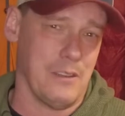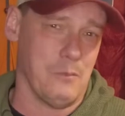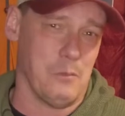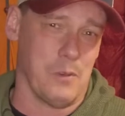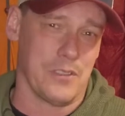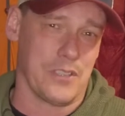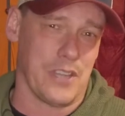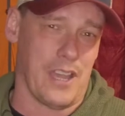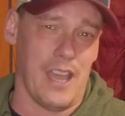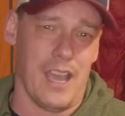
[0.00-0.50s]
It, it,
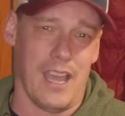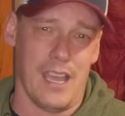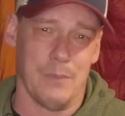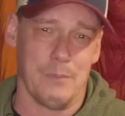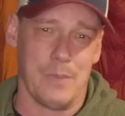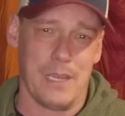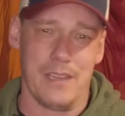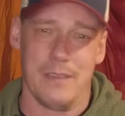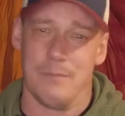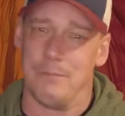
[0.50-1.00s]
was a
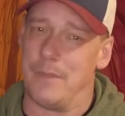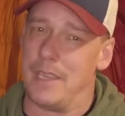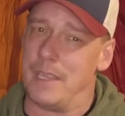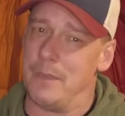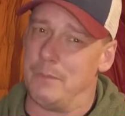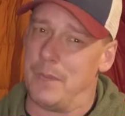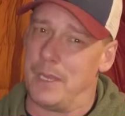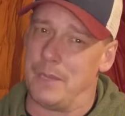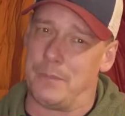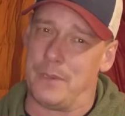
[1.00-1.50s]
hobby.
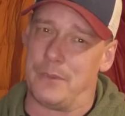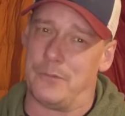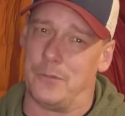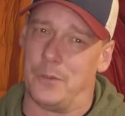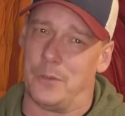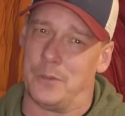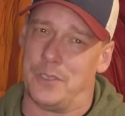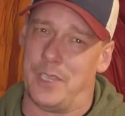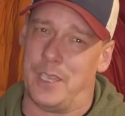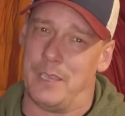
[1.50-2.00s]
It might be a
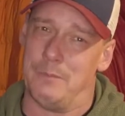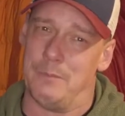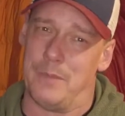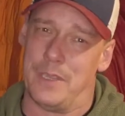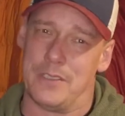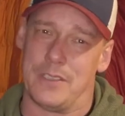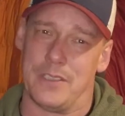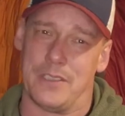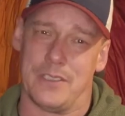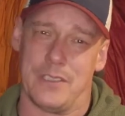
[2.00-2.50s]
full-time
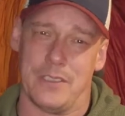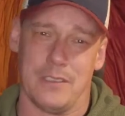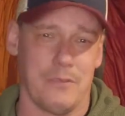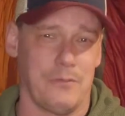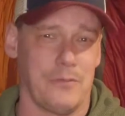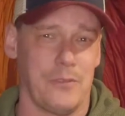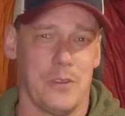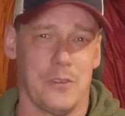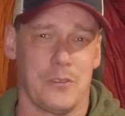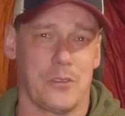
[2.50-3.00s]
business in
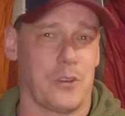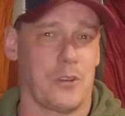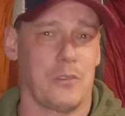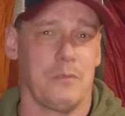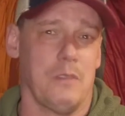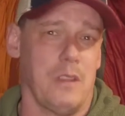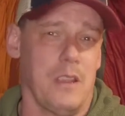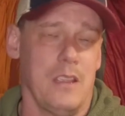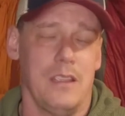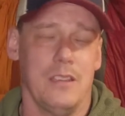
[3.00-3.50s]
the
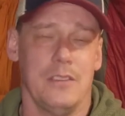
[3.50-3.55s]
future.